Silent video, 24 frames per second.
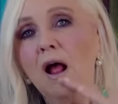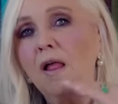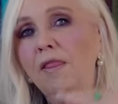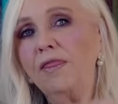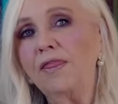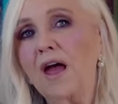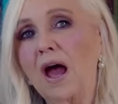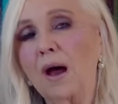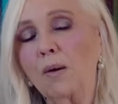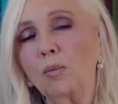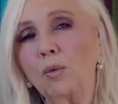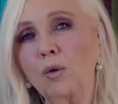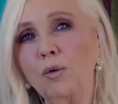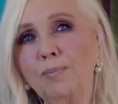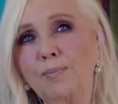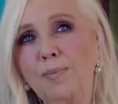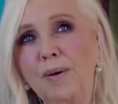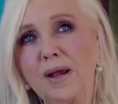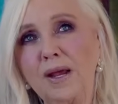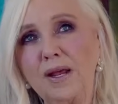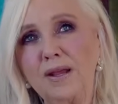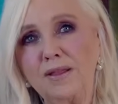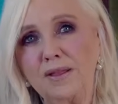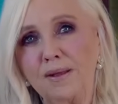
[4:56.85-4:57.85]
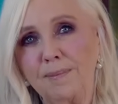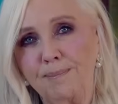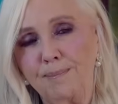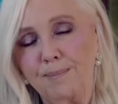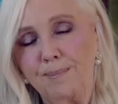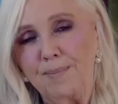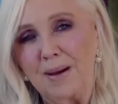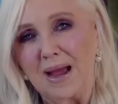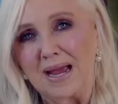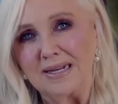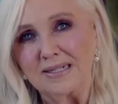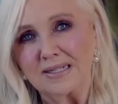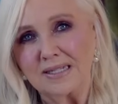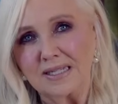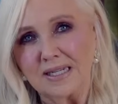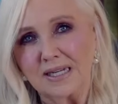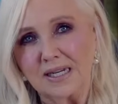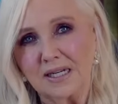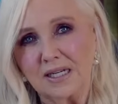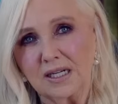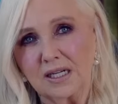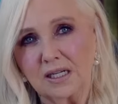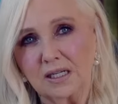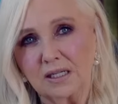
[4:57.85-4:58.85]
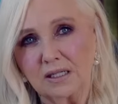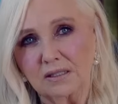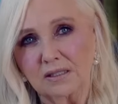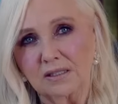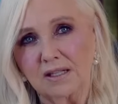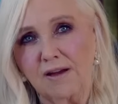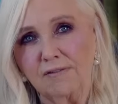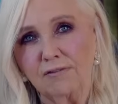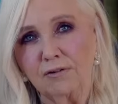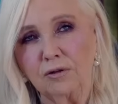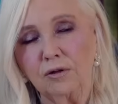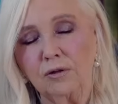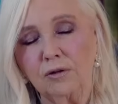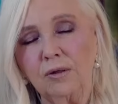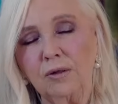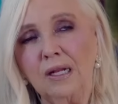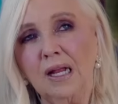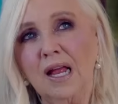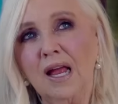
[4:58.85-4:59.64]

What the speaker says: That would be the basic level.